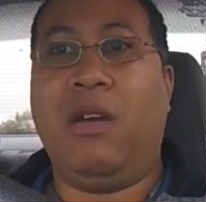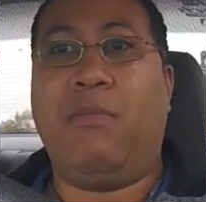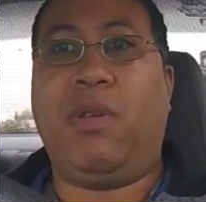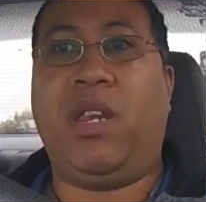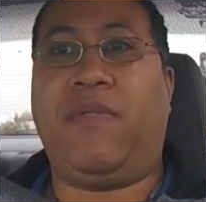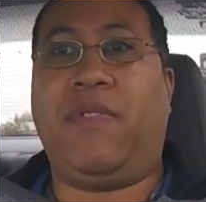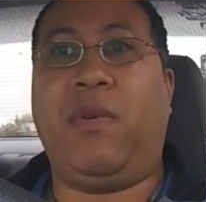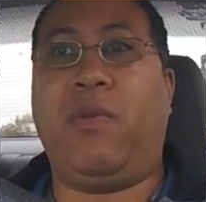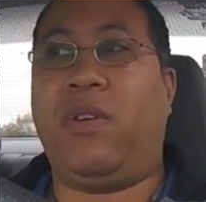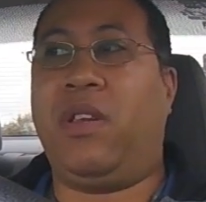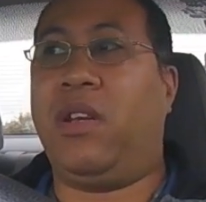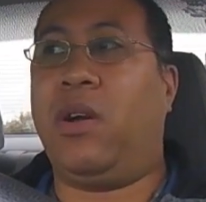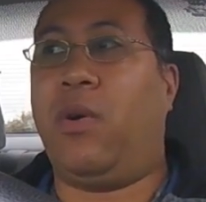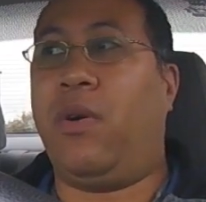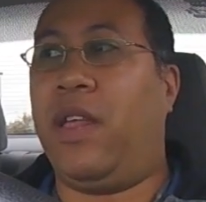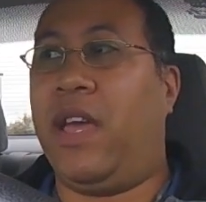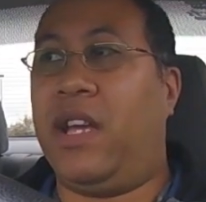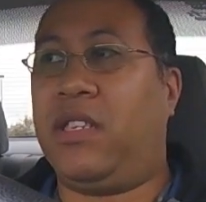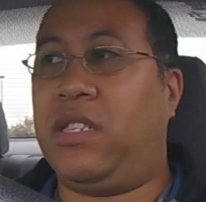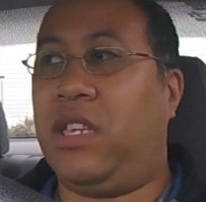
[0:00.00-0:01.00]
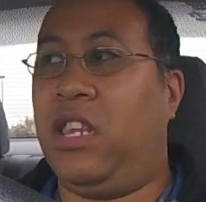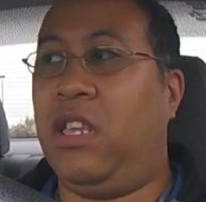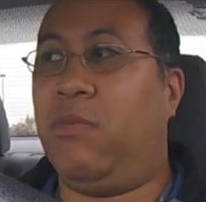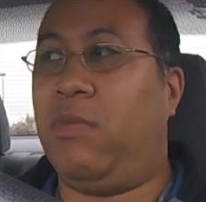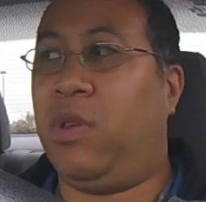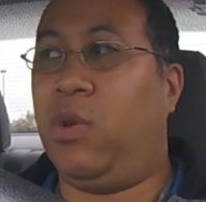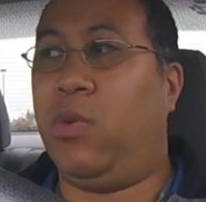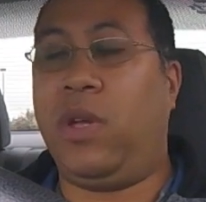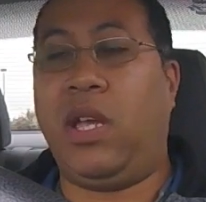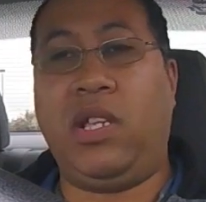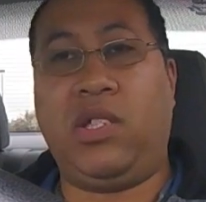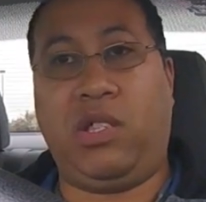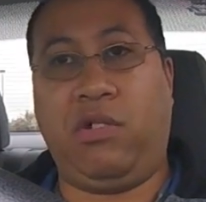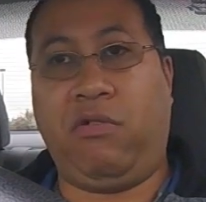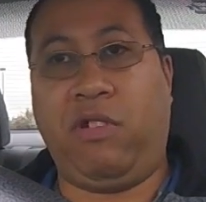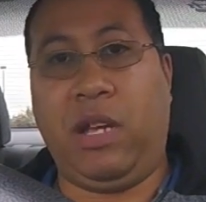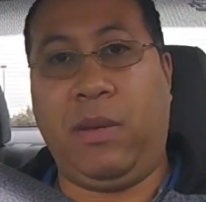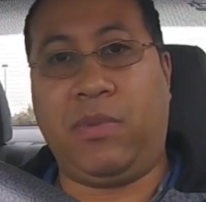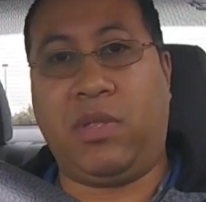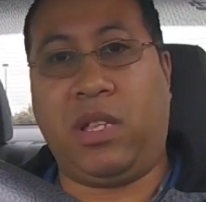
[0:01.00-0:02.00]
But if you were to go and ask anyone who
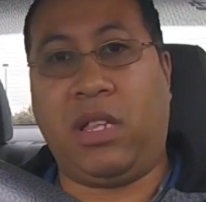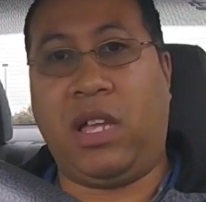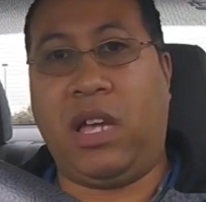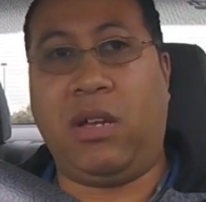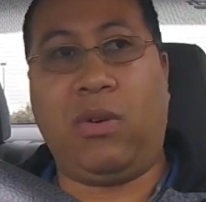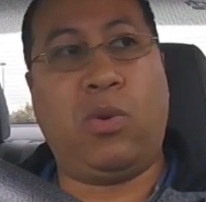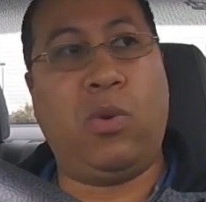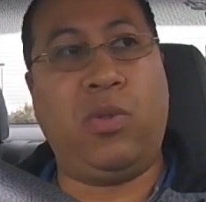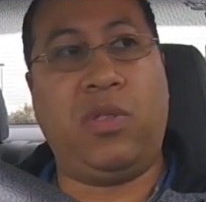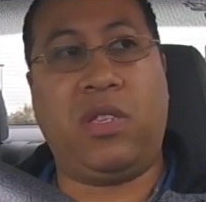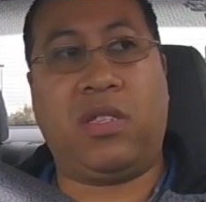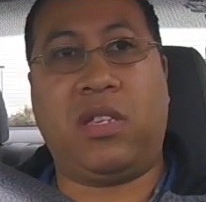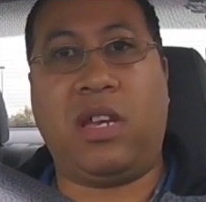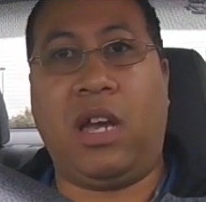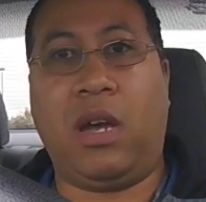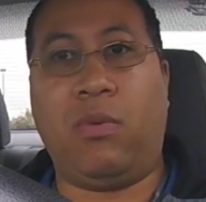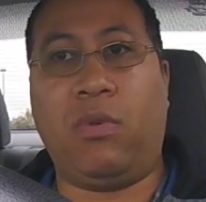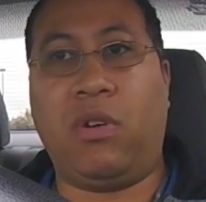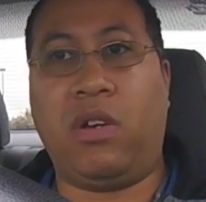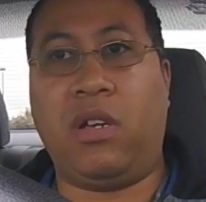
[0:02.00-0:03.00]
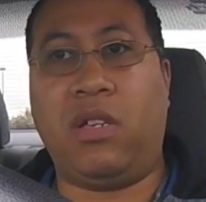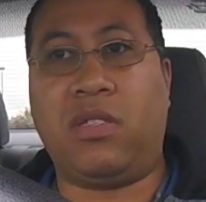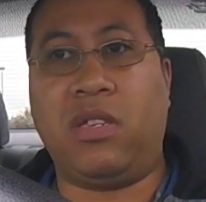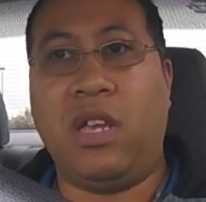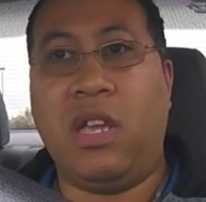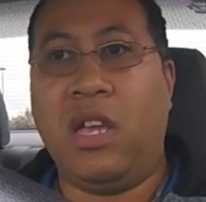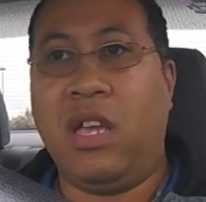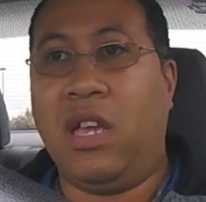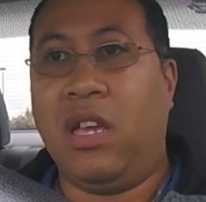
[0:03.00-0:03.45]
Instagrams a lot who this guy was,